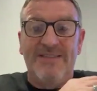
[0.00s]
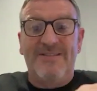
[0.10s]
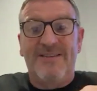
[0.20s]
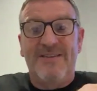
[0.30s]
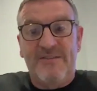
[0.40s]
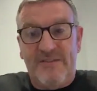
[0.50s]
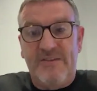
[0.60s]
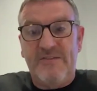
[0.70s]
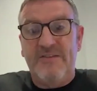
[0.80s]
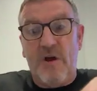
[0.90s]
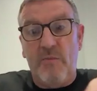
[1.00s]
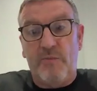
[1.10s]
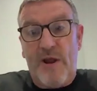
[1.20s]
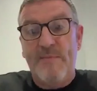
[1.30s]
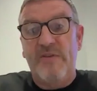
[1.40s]
that's consistent
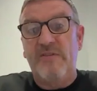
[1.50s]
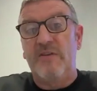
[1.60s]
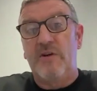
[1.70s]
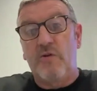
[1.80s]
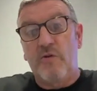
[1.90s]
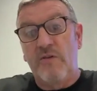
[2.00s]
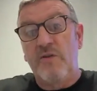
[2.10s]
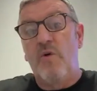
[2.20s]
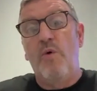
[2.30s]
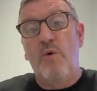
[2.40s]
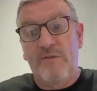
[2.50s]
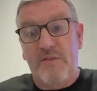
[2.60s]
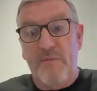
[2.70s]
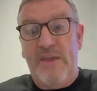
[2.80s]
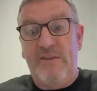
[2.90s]
on premises and across all
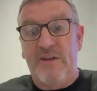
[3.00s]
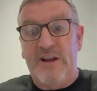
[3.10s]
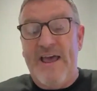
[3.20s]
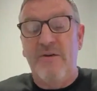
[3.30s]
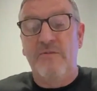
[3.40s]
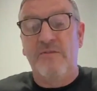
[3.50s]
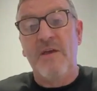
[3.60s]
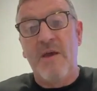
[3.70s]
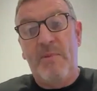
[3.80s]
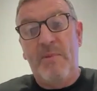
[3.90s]
of the major clouds,